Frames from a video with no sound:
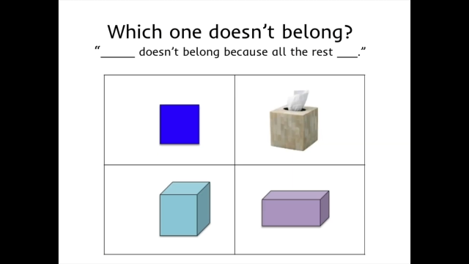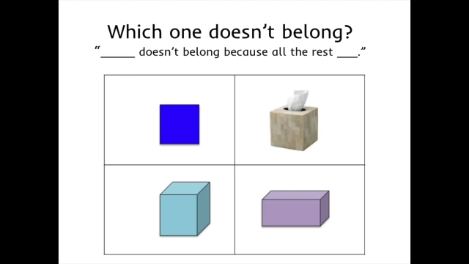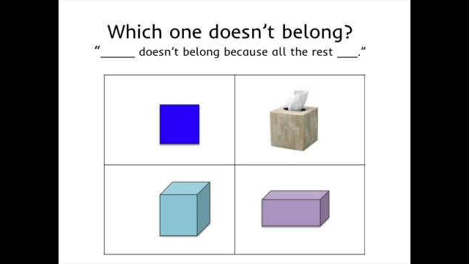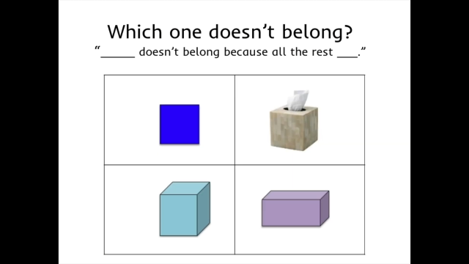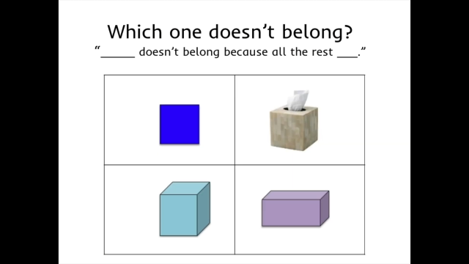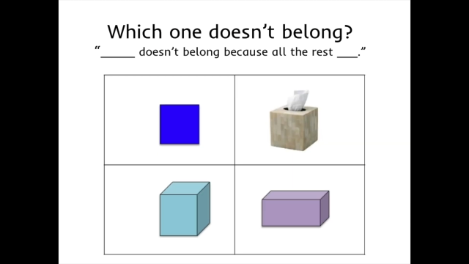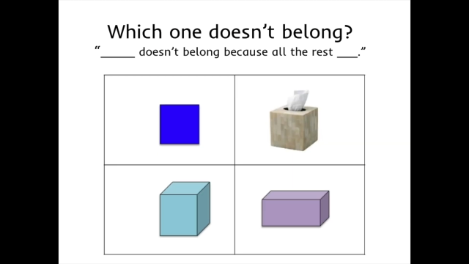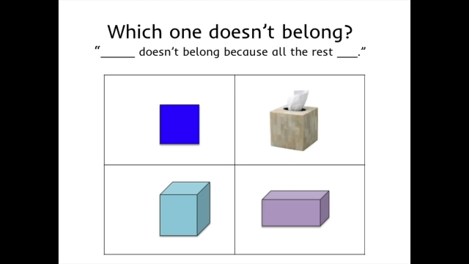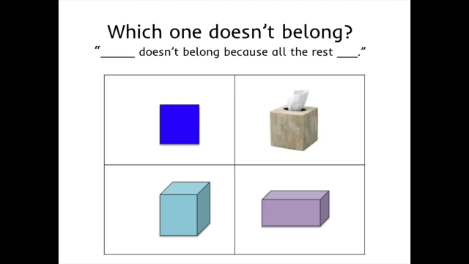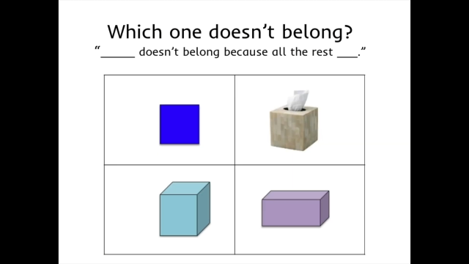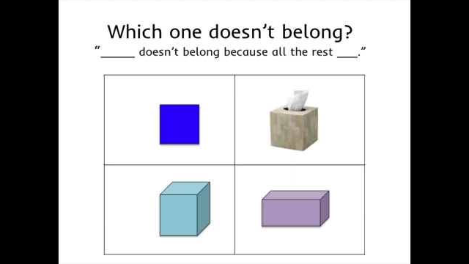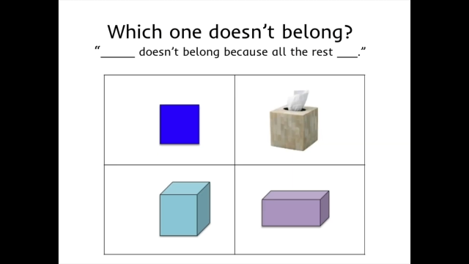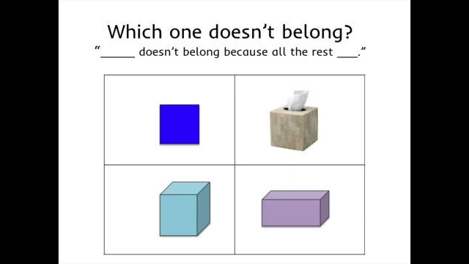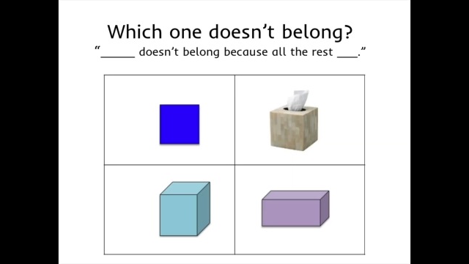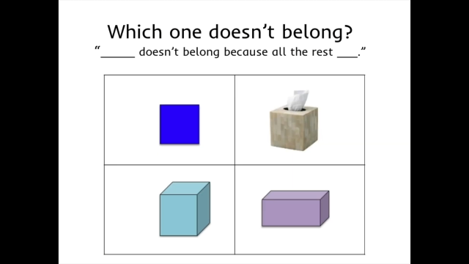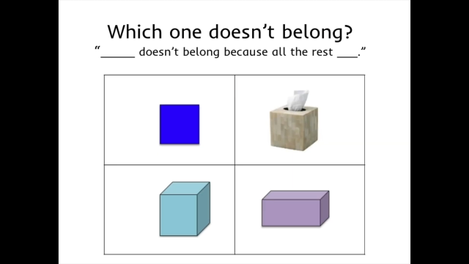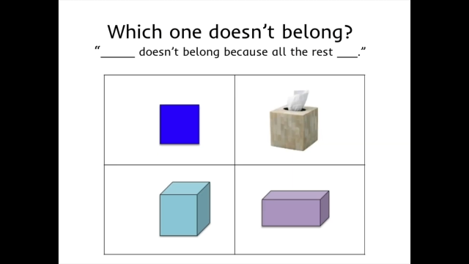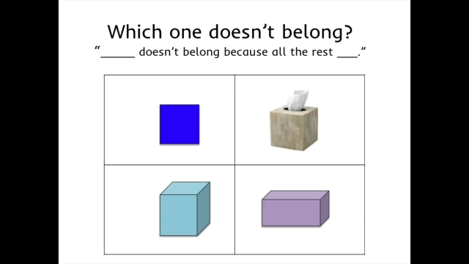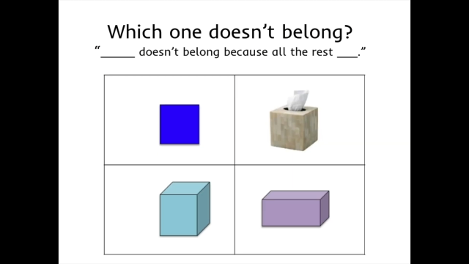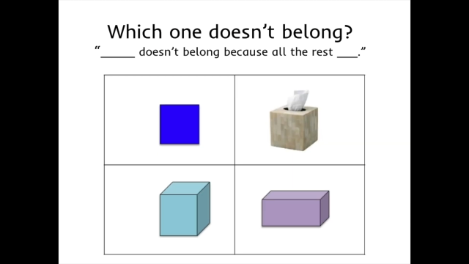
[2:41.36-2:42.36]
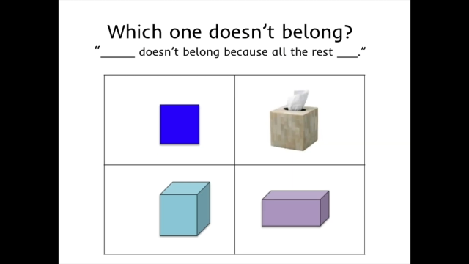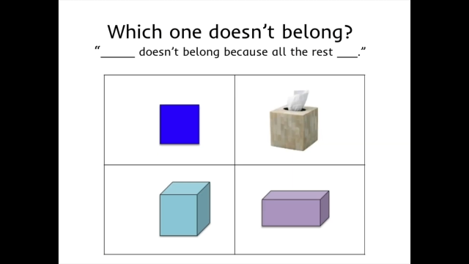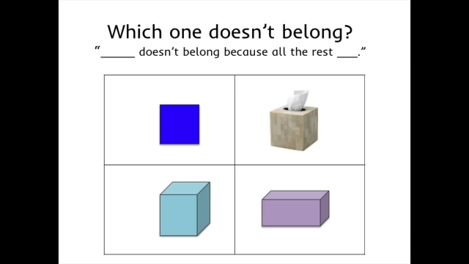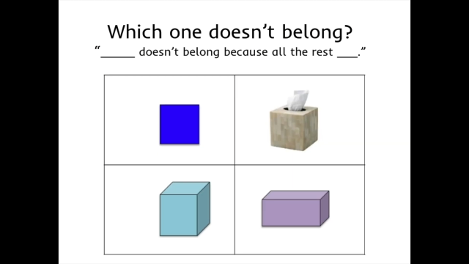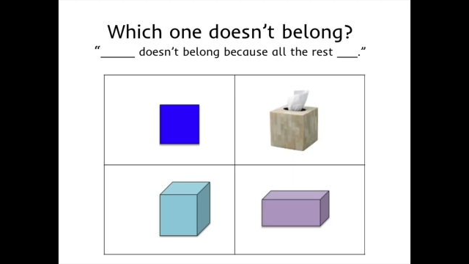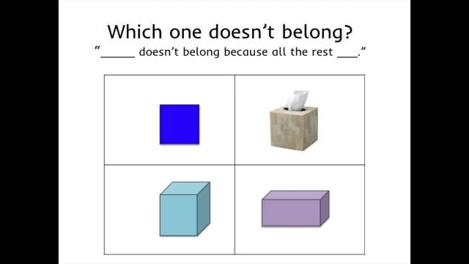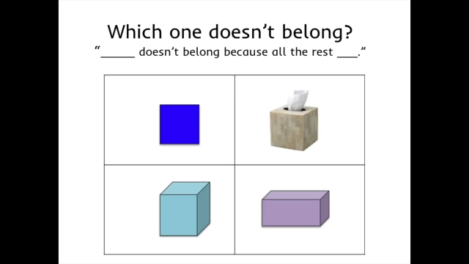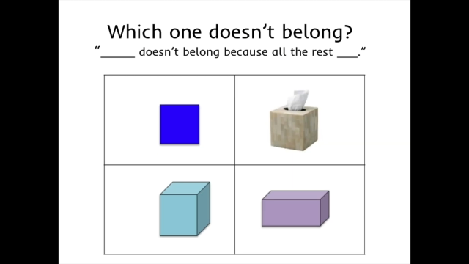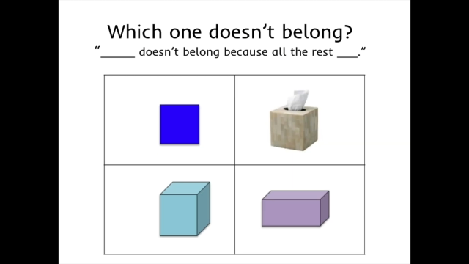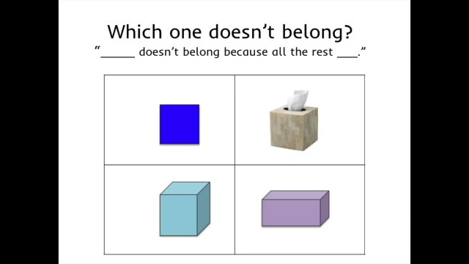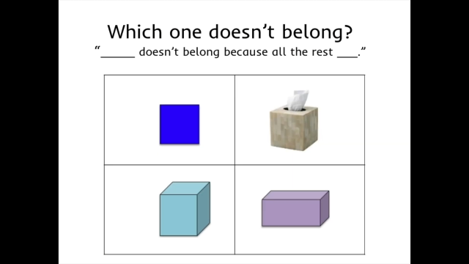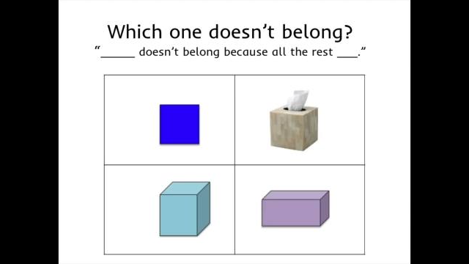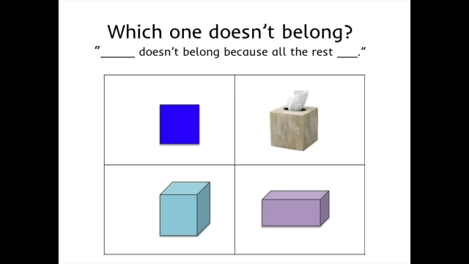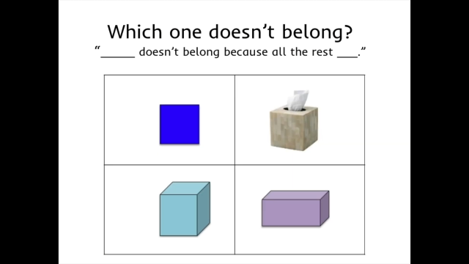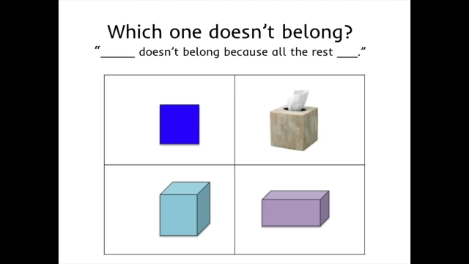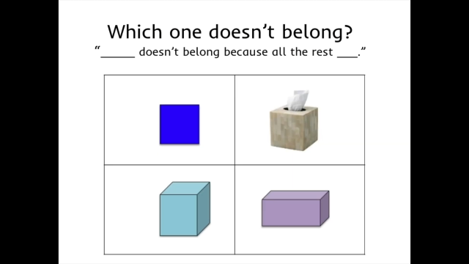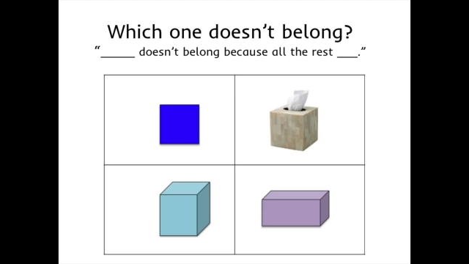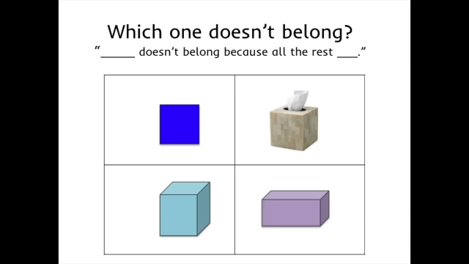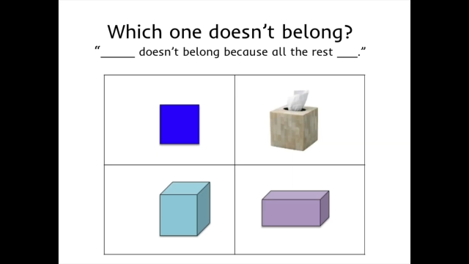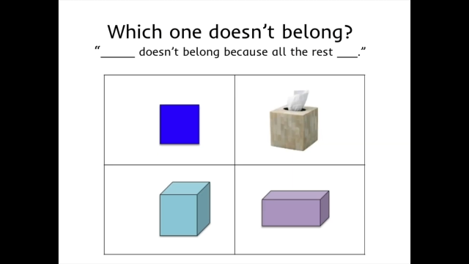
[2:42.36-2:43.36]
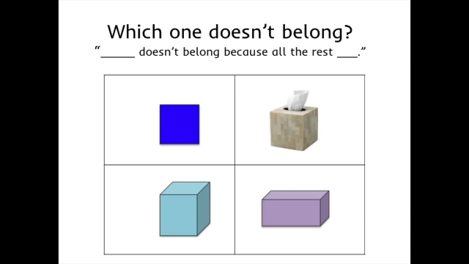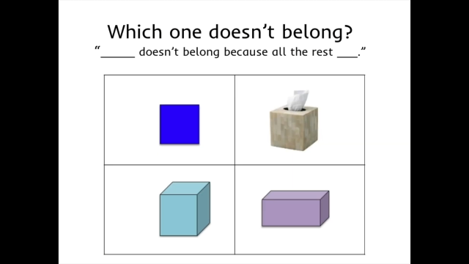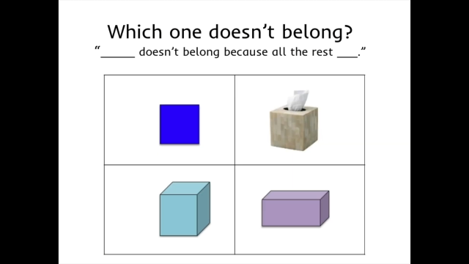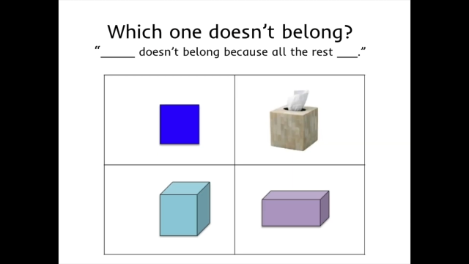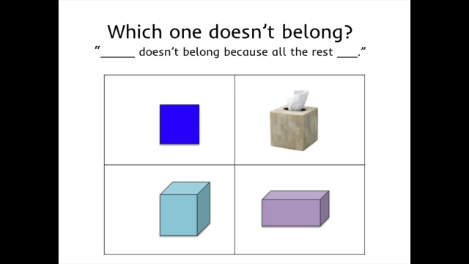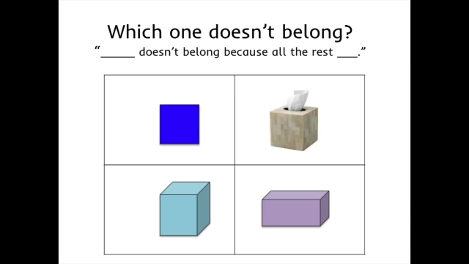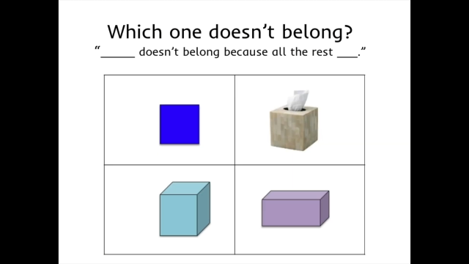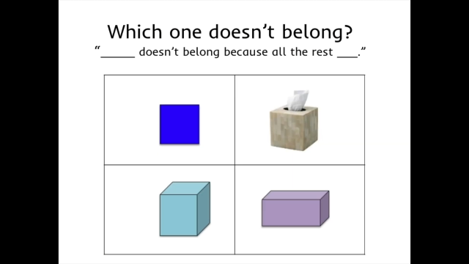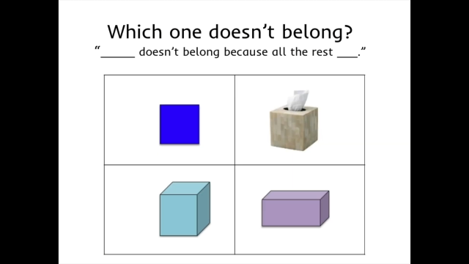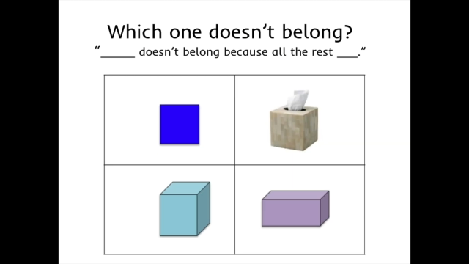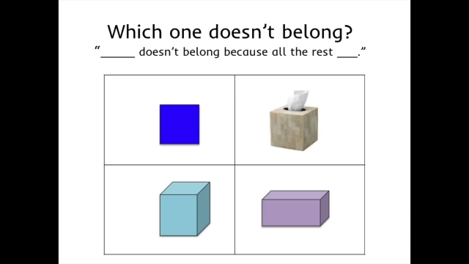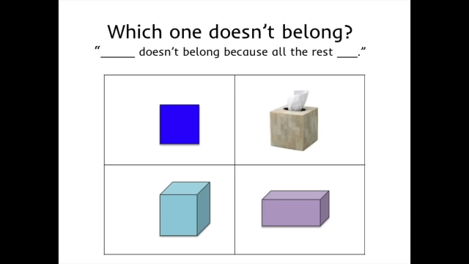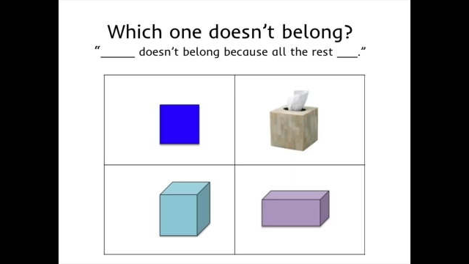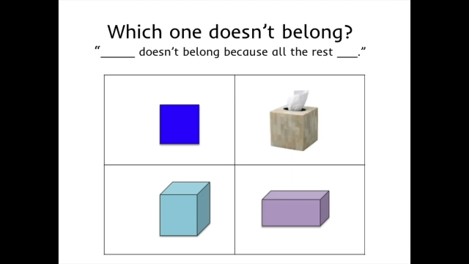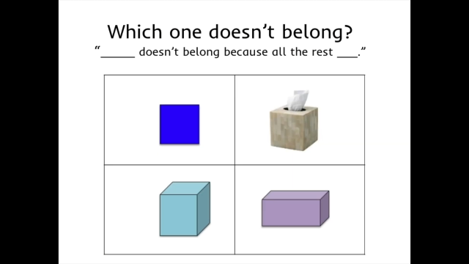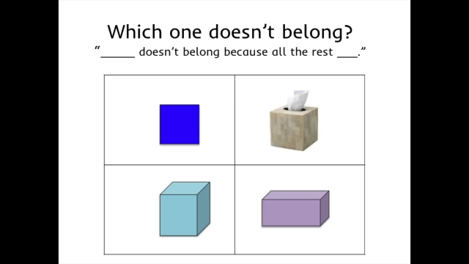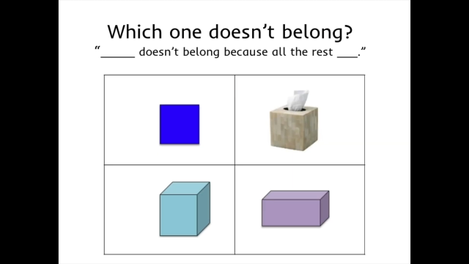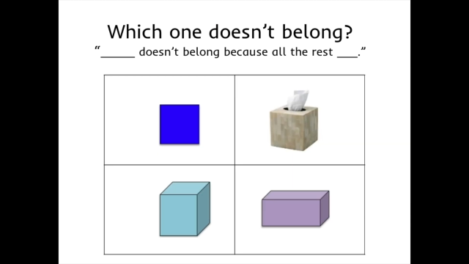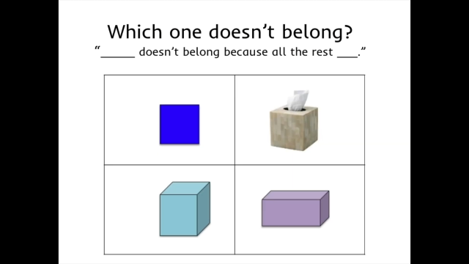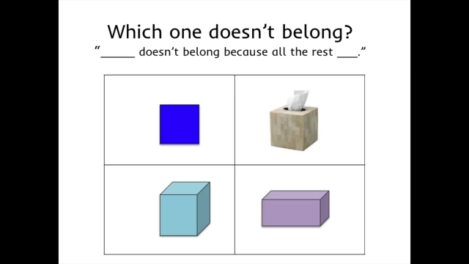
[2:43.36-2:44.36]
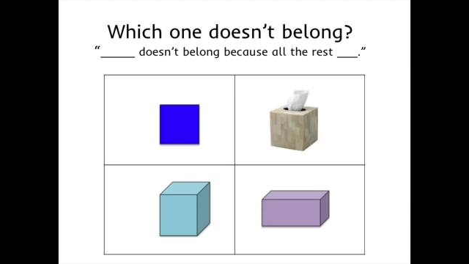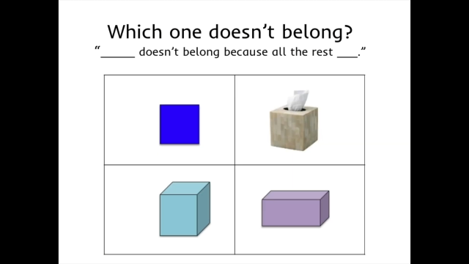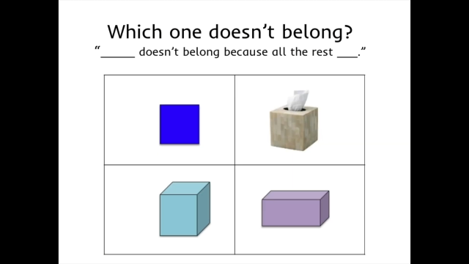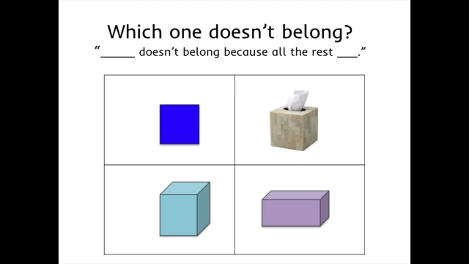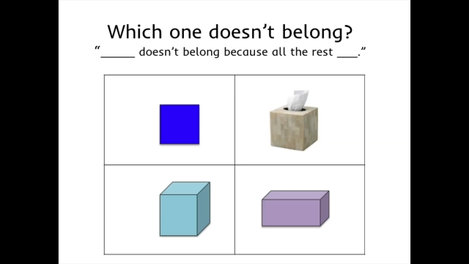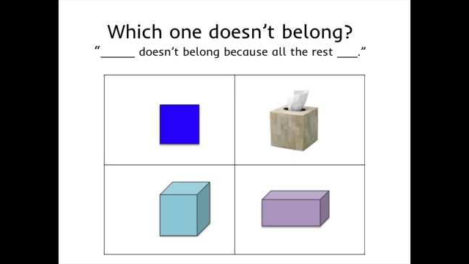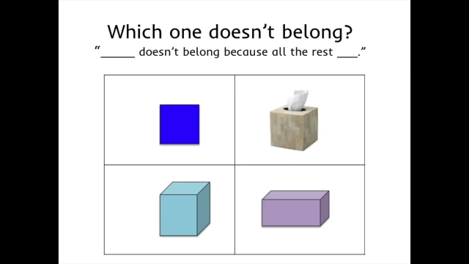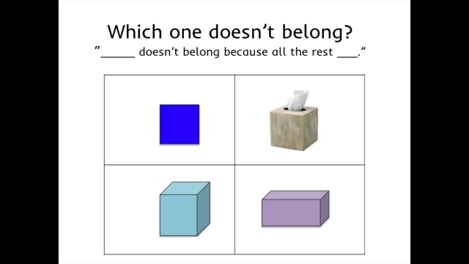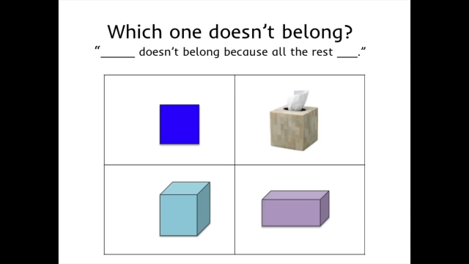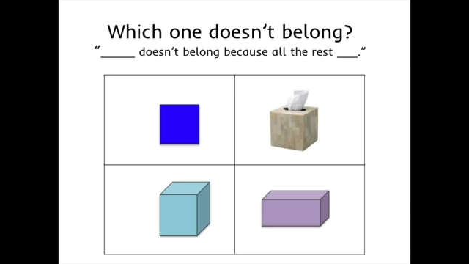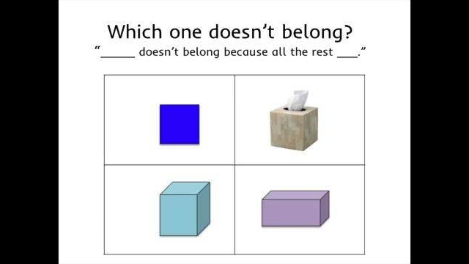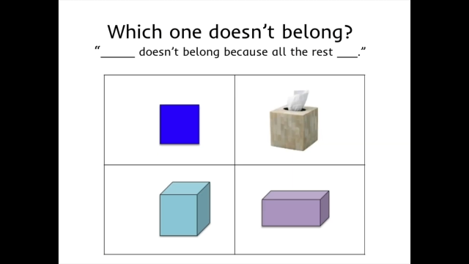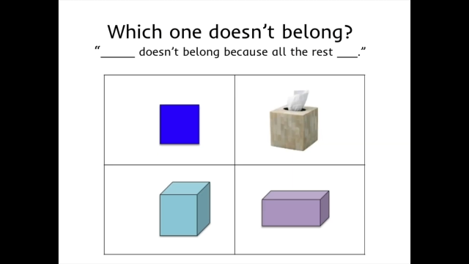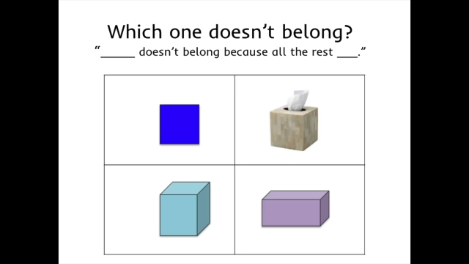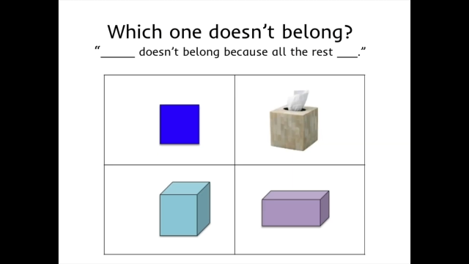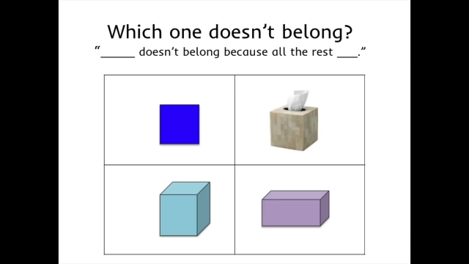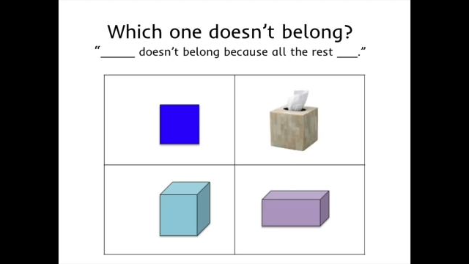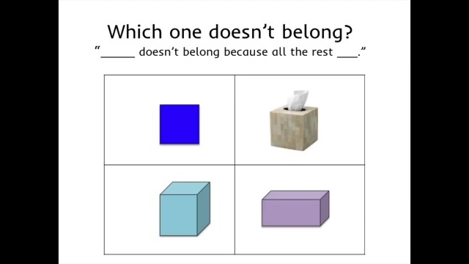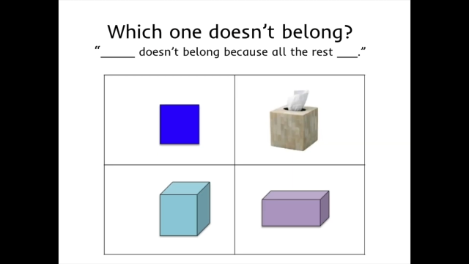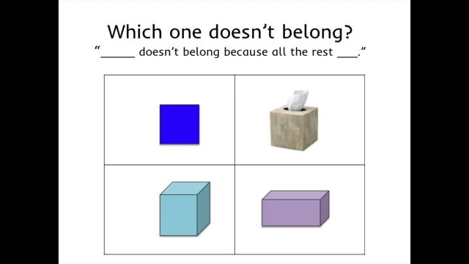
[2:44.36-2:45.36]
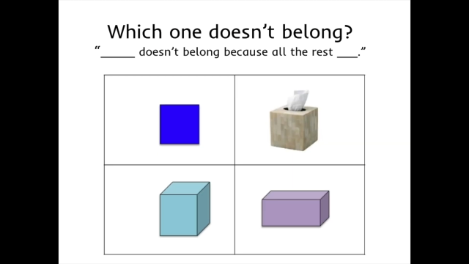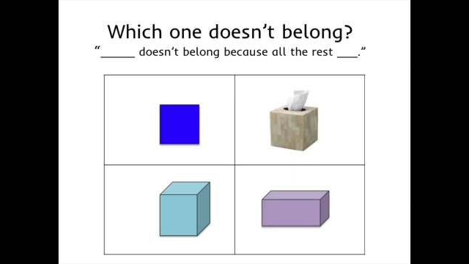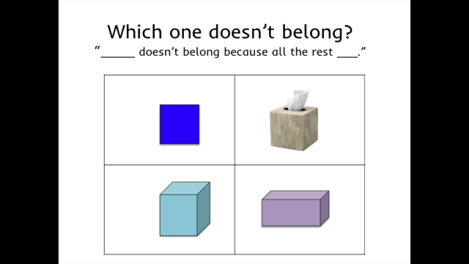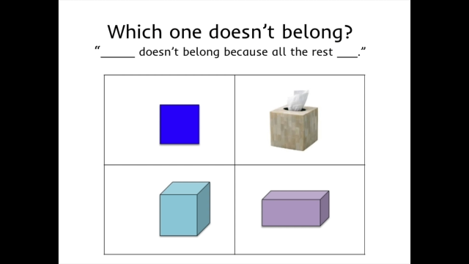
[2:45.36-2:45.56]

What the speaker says: [unreadable: no face in view]